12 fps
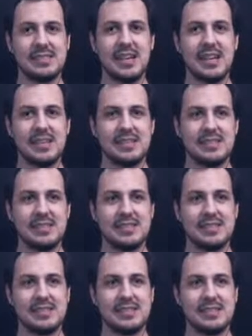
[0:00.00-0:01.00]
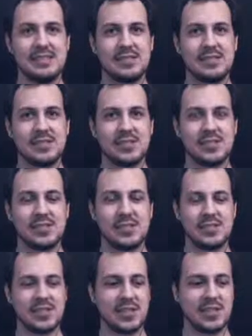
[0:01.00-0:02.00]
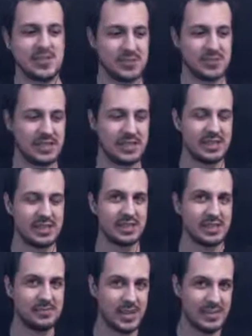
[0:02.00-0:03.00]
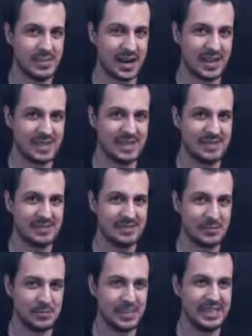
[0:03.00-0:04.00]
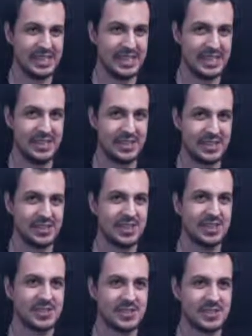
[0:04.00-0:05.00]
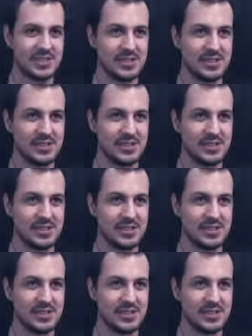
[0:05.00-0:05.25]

Yeah. Strange also is like, okay, my body, I'm bleeding here. Here's the.